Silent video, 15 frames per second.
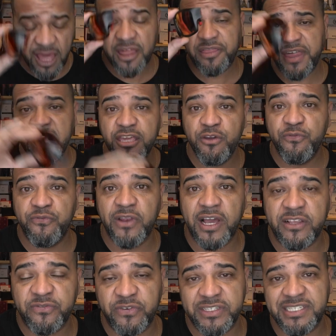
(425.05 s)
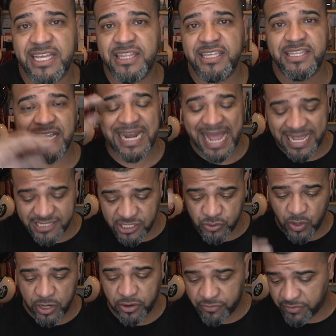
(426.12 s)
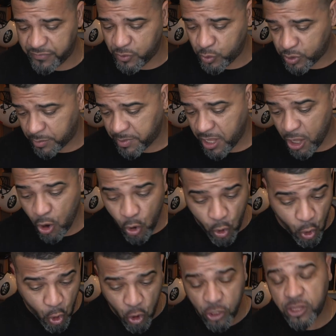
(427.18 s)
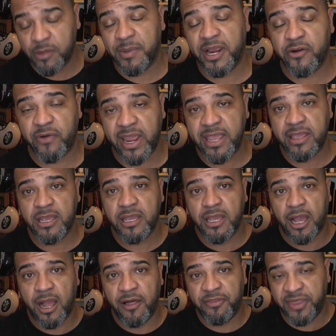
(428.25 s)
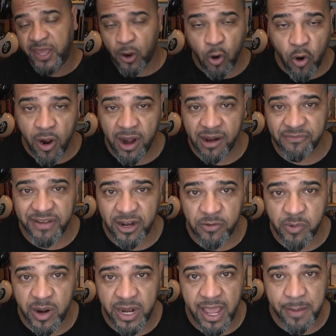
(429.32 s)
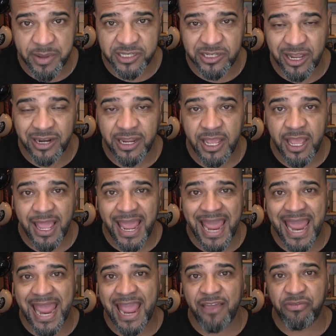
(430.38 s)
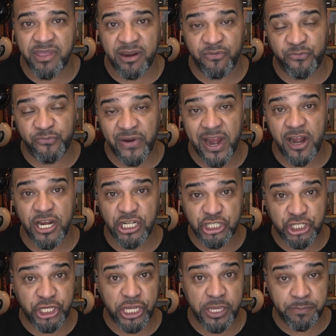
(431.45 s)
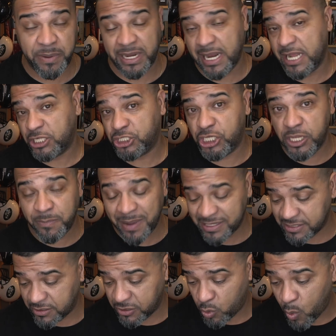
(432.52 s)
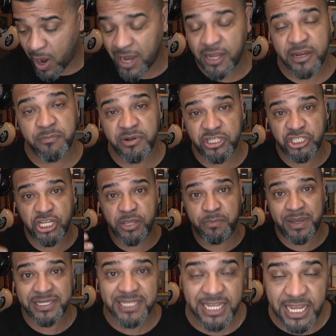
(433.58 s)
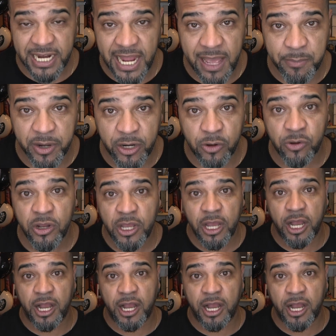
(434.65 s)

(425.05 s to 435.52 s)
Thank you, Flux, for sending the glasses so I could review them. All of them are great. They all are available on Amazon, and they're fairly cheap, and not cheap as in quality, but cheap as economical.